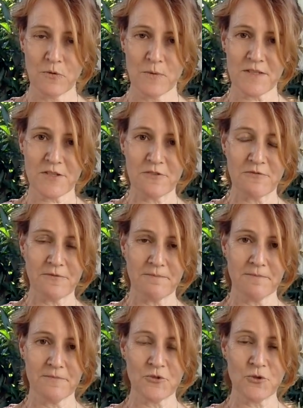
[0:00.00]
Once you've
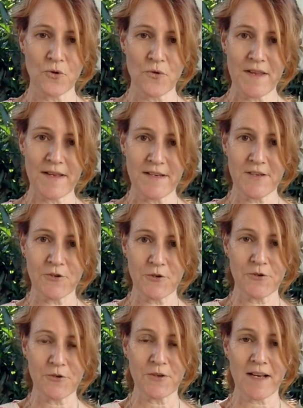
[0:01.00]
drawn that in,
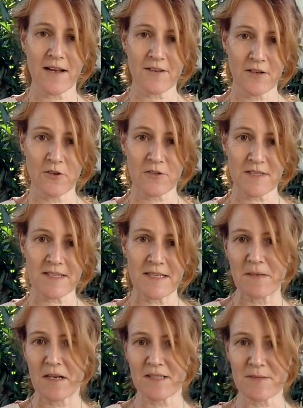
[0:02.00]
you cut along the
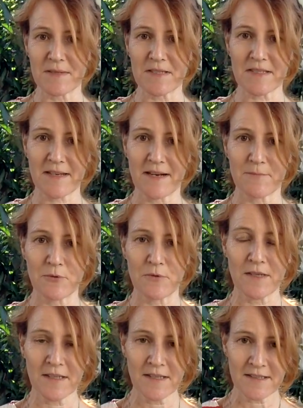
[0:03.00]
seam lines with a scalpel,
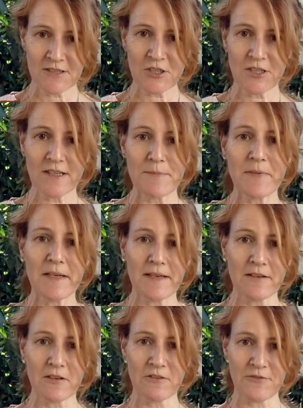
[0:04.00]
gently
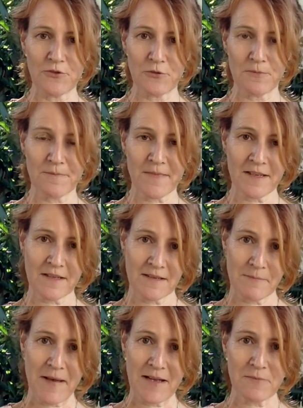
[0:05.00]
peel off your
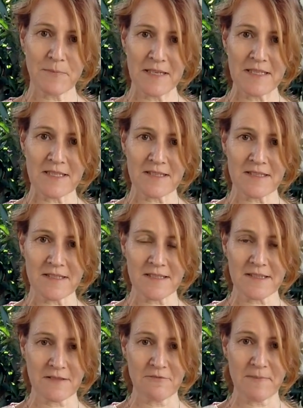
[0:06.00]
pattern
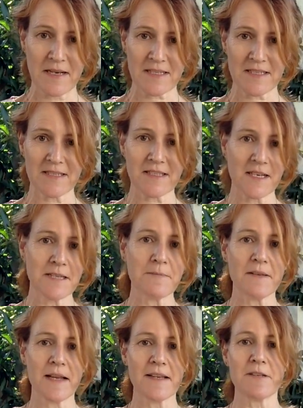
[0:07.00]
pieces of masking tape,
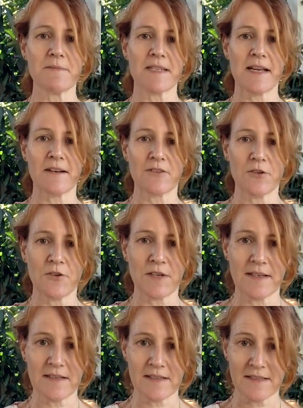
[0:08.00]
lay them down on
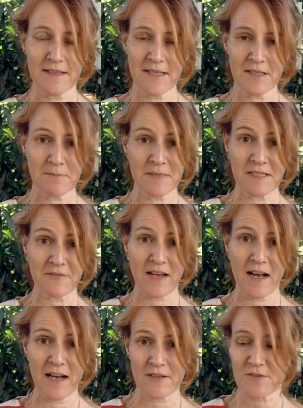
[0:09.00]
a piece of
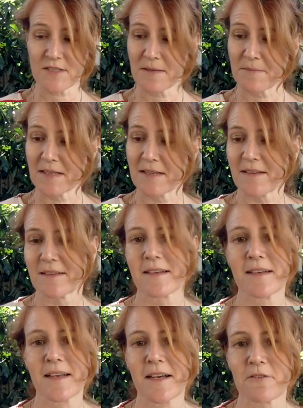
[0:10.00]
card or something and
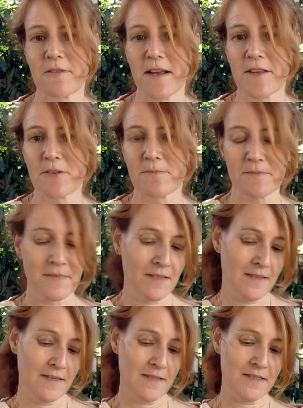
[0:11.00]
cut around them
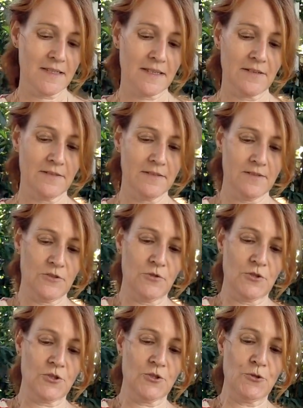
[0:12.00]
to get
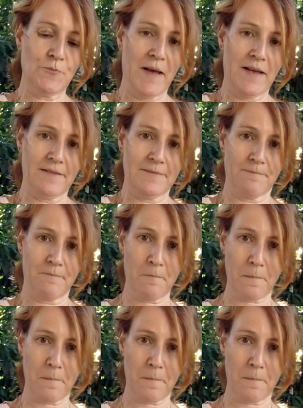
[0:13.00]
your shoe pattern.